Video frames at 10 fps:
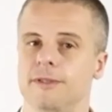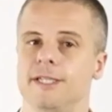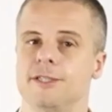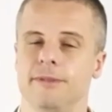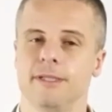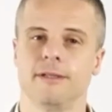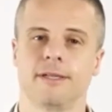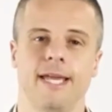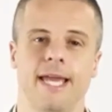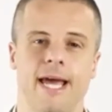they should be
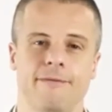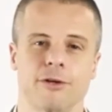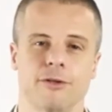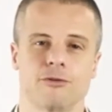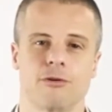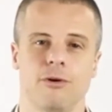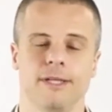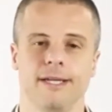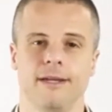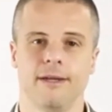looking at if you're
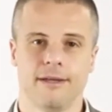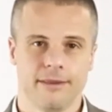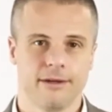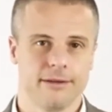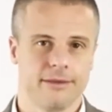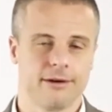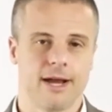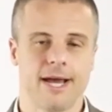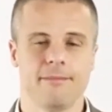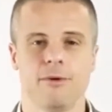controlling their
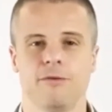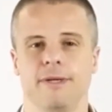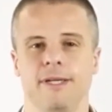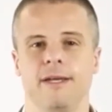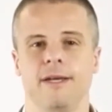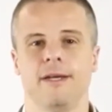eye movement,